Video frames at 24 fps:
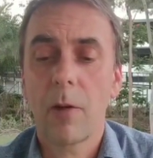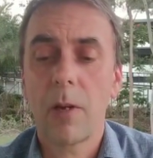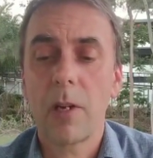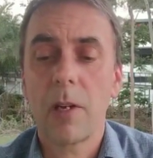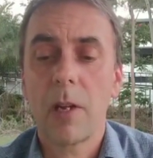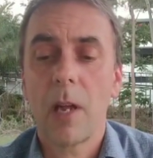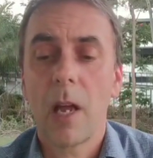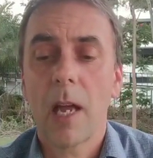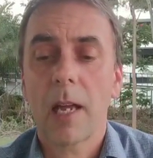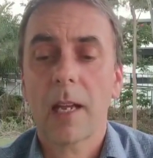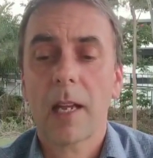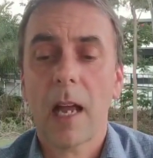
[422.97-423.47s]
if
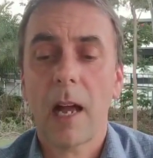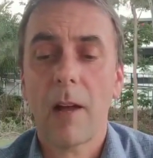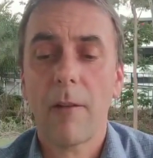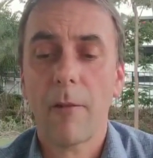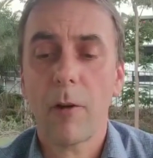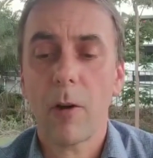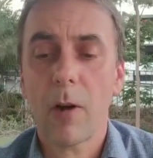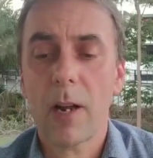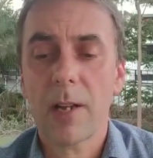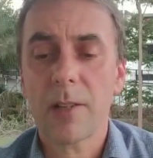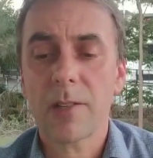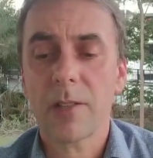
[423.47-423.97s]
we
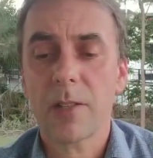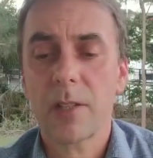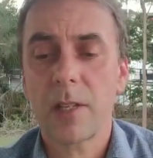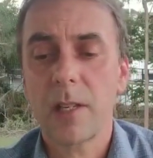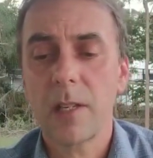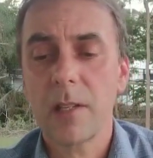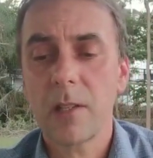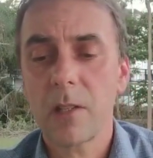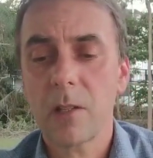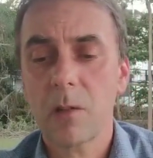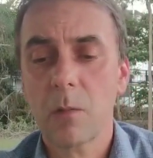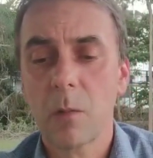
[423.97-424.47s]
cover our
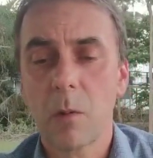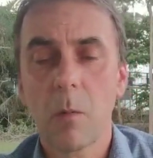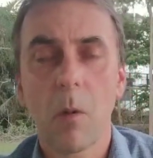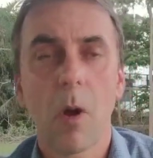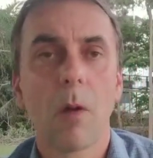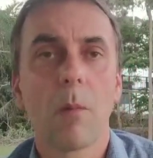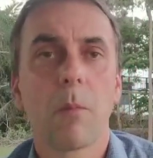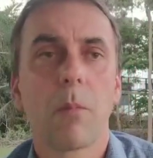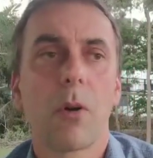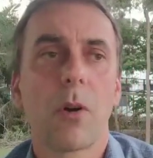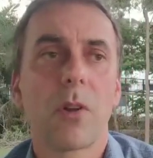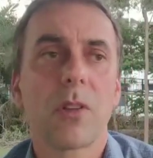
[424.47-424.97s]
sins, we
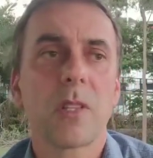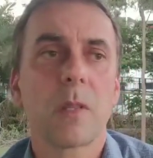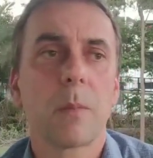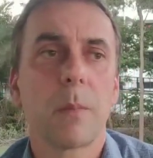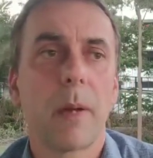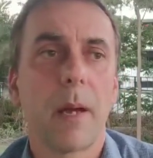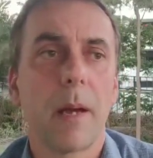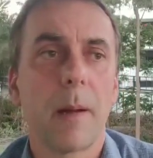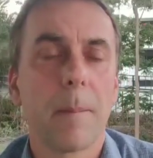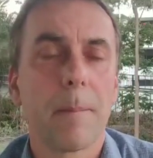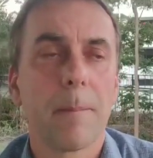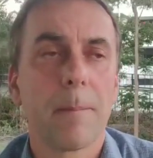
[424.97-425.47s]
won't
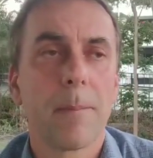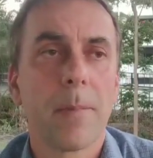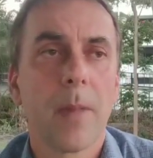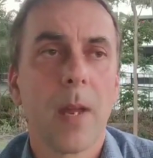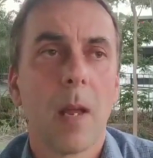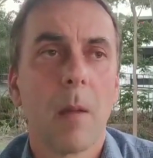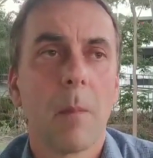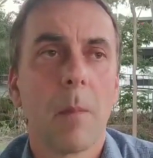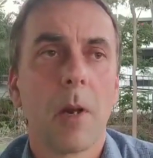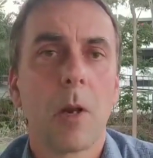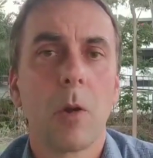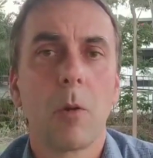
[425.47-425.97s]
prosper.
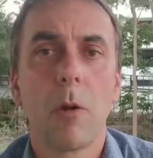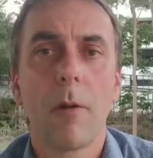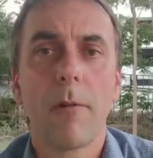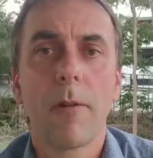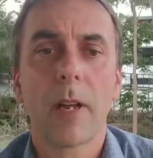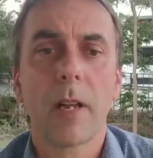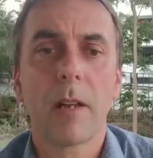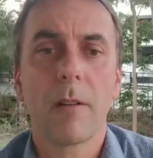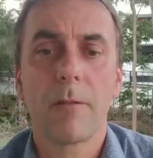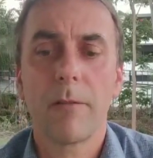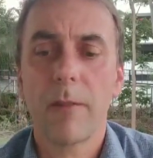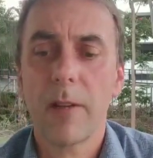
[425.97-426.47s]
But
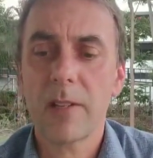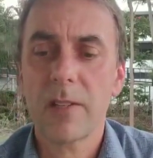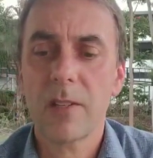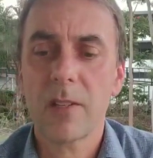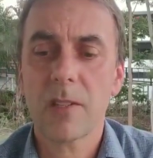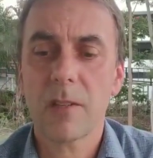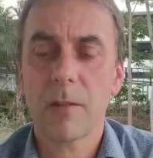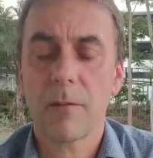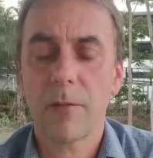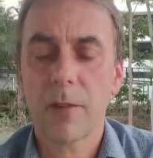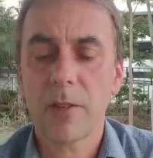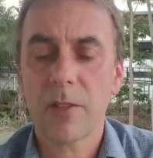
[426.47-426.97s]
whoever
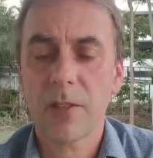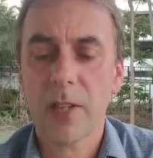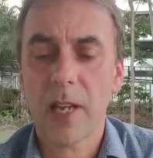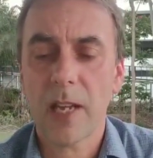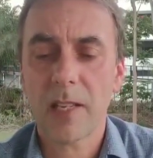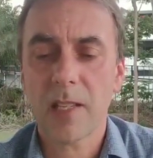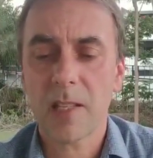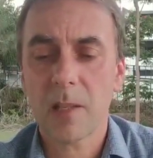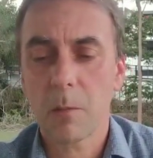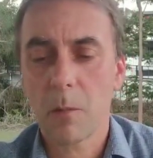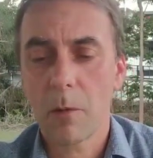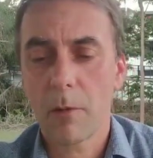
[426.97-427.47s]
confesses and
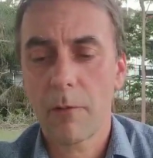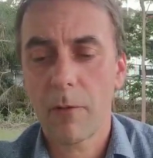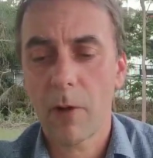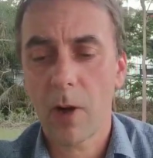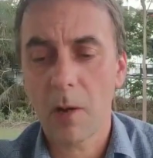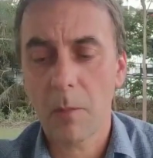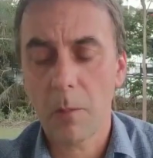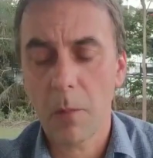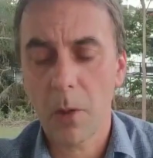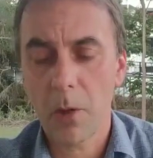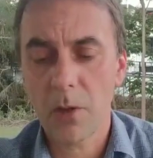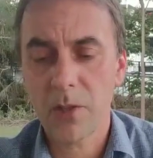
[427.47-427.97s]
forsakes them will
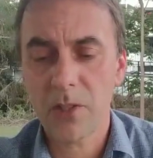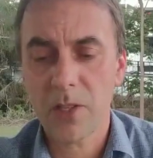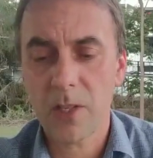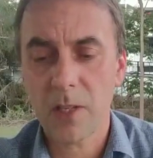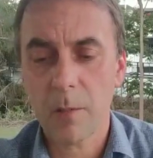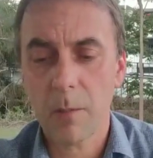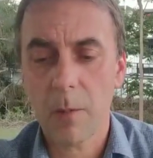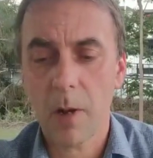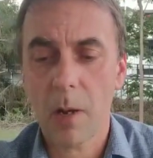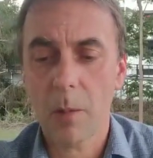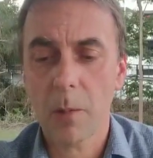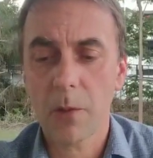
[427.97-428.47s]
find
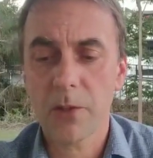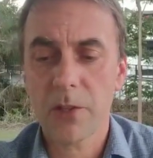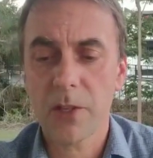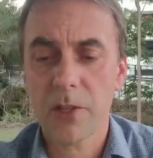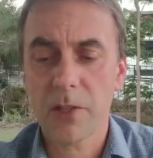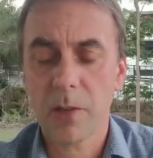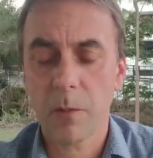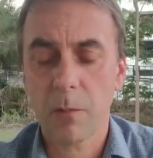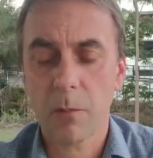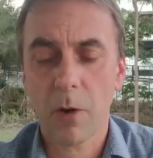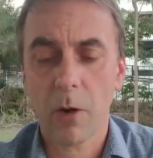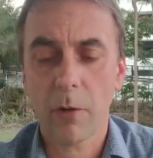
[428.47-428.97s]
mercy, the Bible
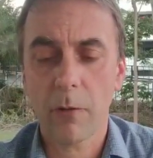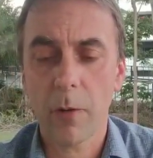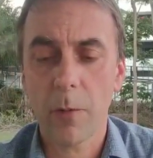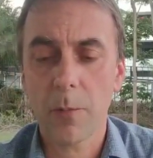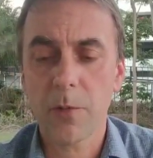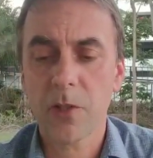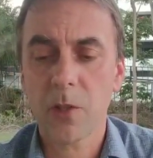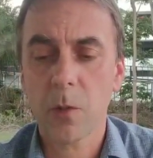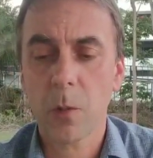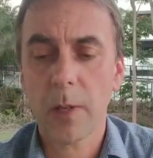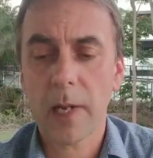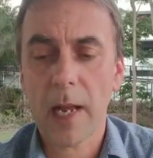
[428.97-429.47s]
says in
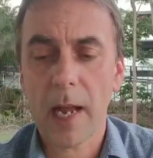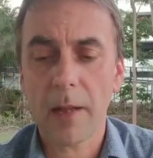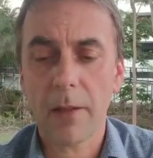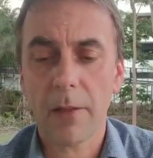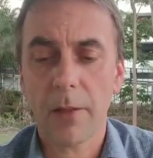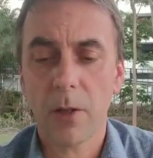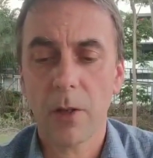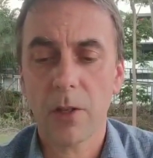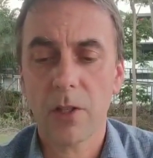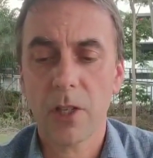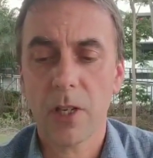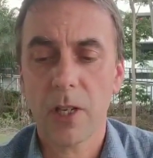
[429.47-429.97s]
Proverbs
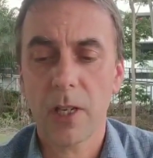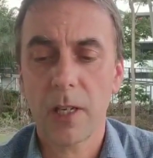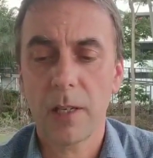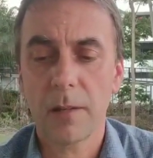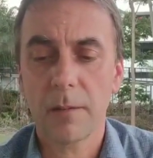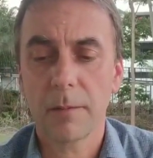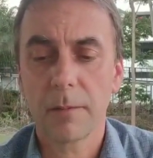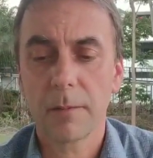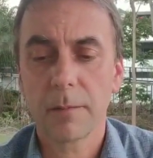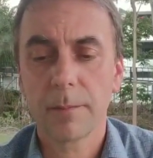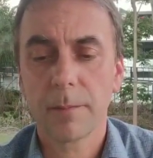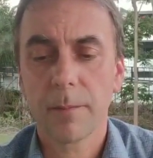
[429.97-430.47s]
28:13.
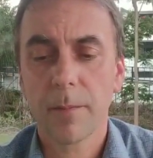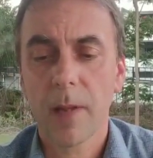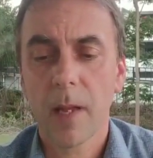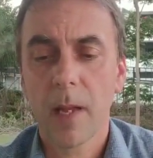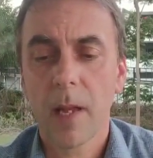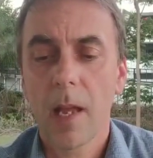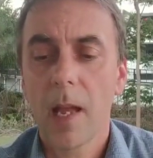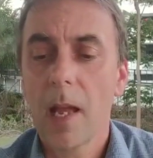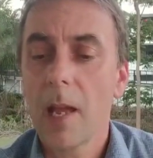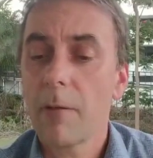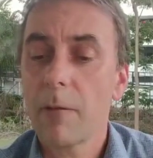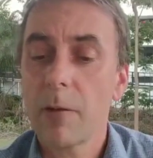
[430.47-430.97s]

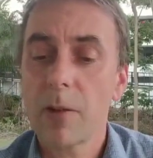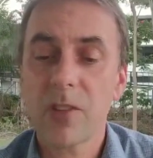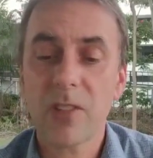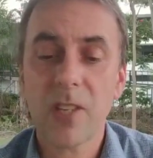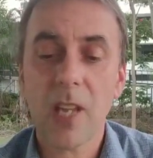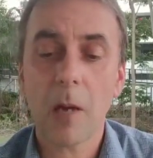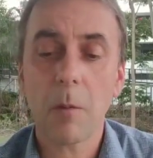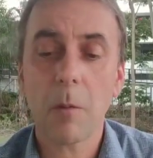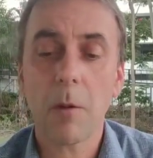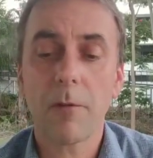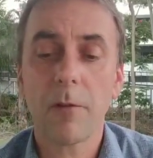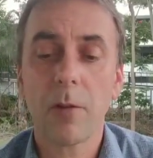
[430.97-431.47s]
If we
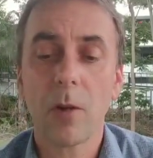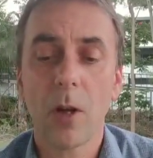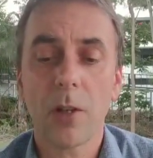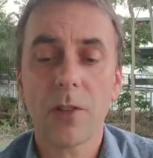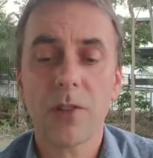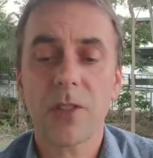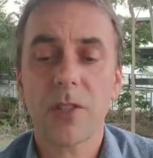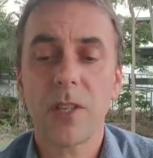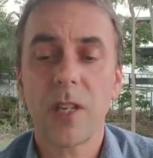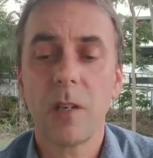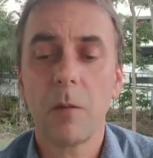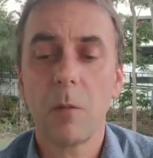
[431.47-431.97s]
say we've
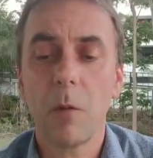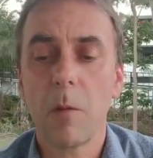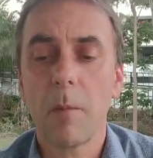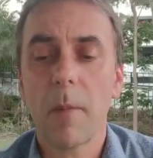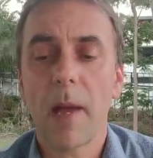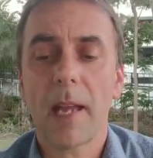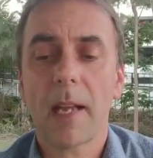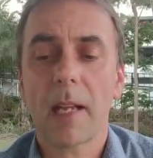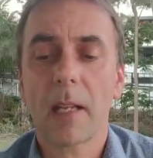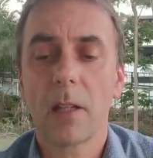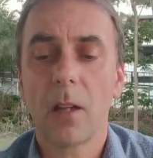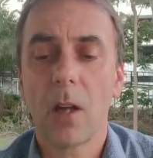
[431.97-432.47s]
not sinned, we
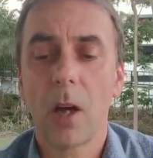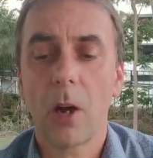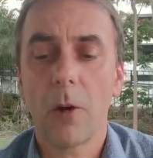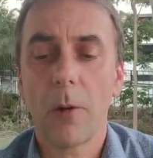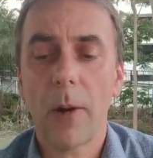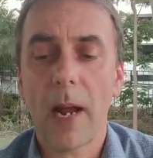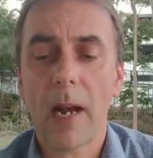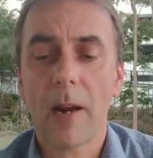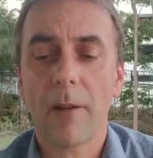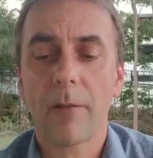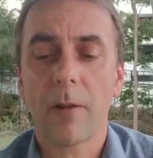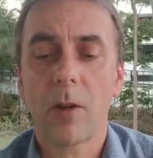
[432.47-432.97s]
make a
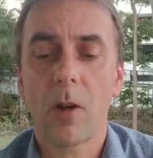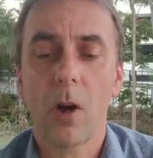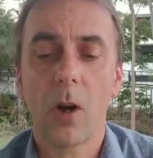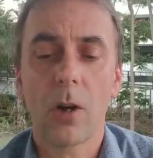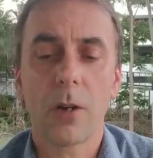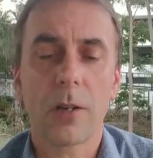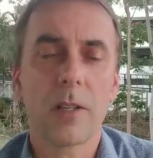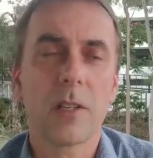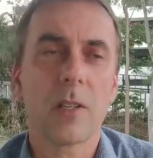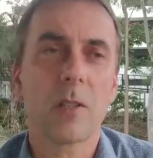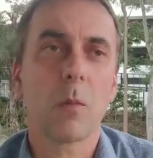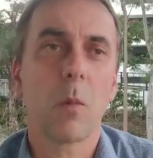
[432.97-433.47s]
liar out of
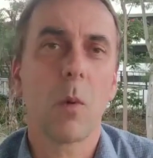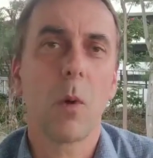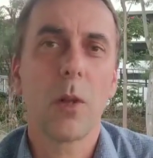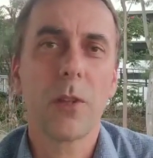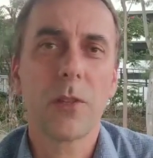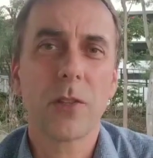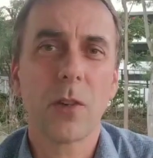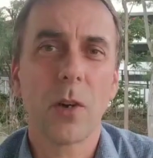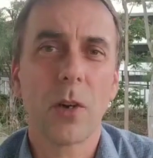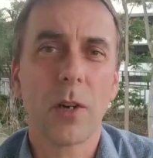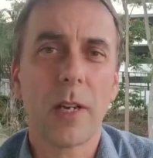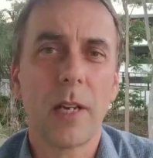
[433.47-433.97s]
God and his
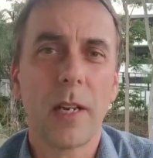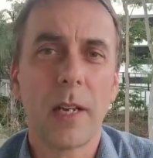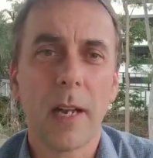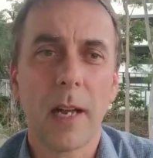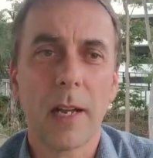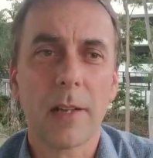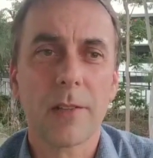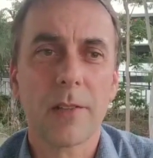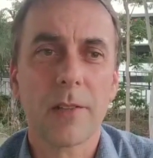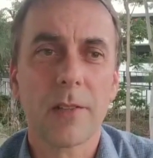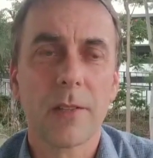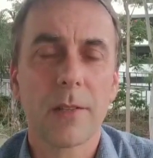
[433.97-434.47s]
word's not in
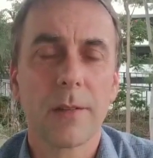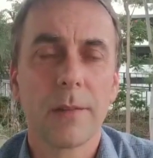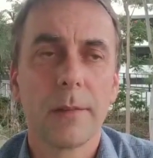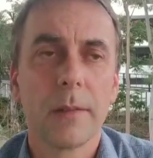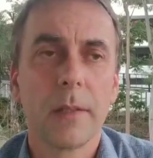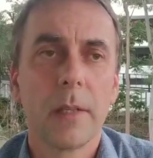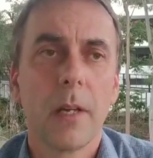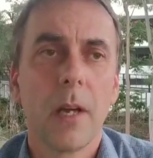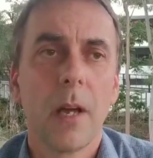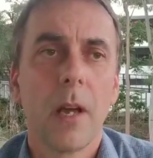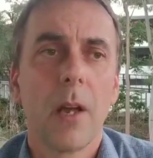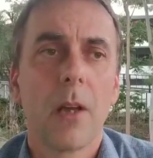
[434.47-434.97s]
us.
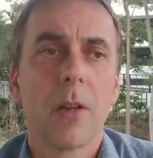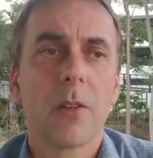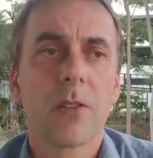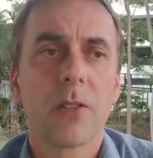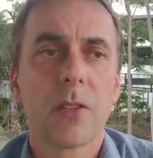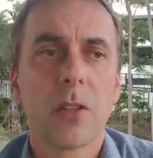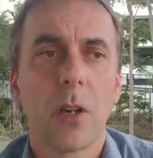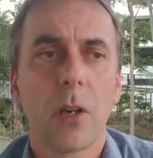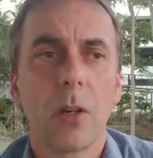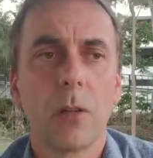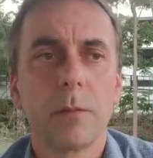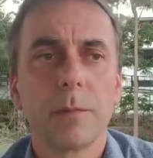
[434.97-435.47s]

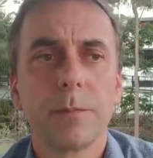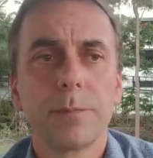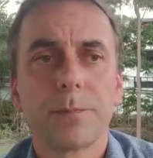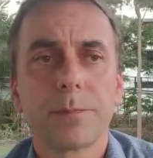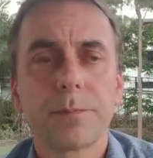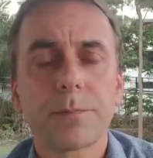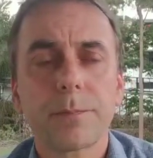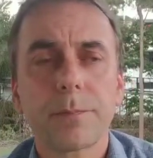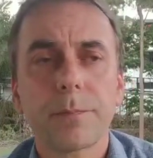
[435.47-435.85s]
So,